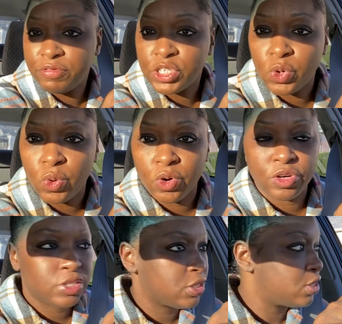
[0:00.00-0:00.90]

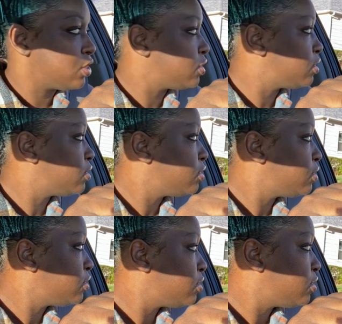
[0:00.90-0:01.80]
stores,
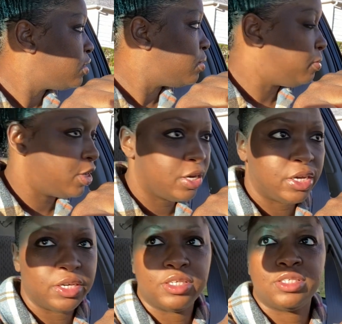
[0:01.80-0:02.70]

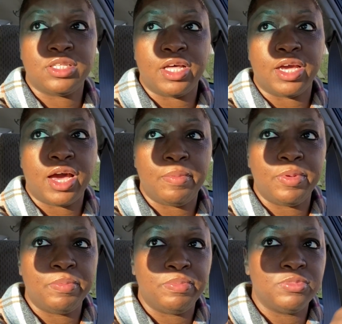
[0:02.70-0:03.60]
because like I've
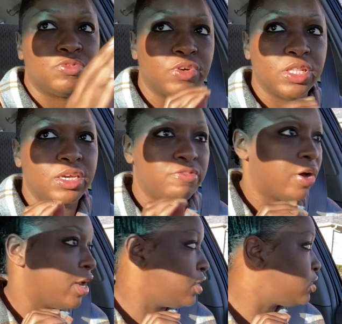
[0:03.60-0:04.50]
been really
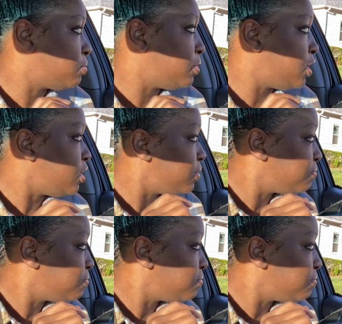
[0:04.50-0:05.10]
finding some heat.